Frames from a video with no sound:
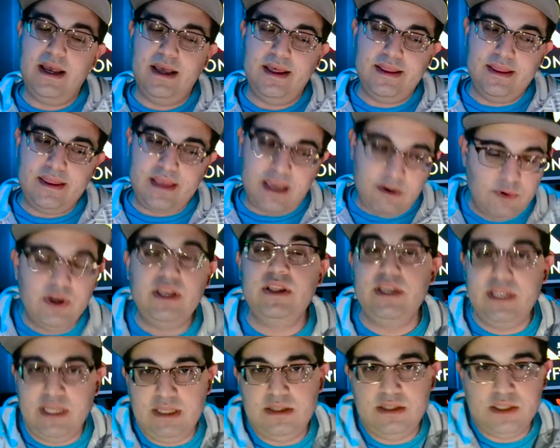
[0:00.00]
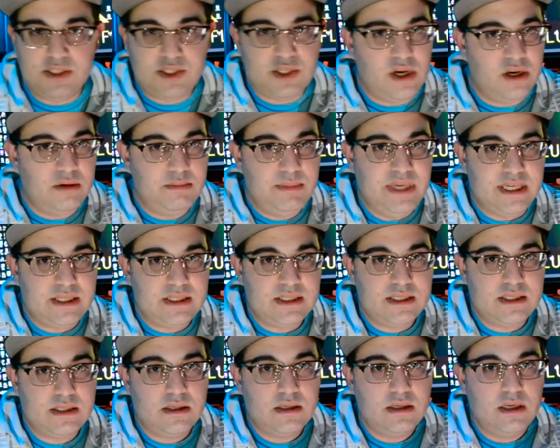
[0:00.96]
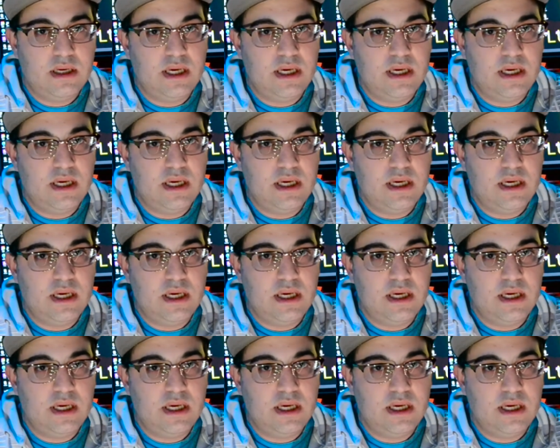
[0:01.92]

They really need the song mixed.